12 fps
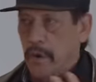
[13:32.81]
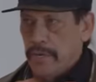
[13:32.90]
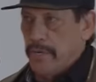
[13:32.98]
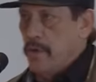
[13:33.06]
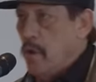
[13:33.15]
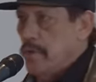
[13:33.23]
or
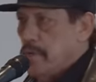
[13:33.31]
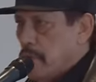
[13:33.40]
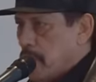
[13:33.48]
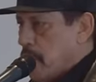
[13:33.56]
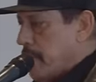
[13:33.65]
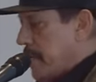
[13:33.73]
you know you're
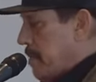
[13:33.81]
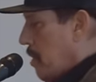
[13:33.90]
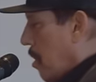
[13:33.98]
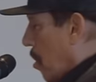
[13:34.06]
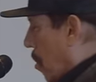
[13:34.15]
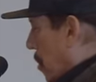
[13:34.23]
loaded,
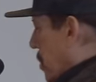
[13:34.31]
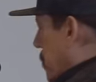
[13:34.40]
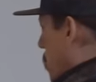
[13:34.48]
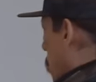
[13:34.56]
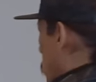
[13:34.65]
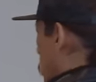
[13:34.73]
or you
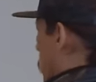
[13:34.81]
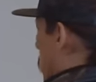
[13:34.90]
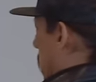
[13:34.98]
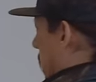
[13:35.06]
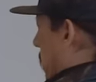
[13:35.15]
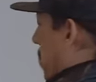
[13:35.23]
know you're
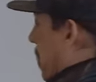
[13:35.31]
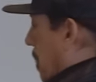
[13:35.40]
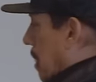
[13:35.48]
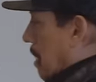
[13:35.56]
like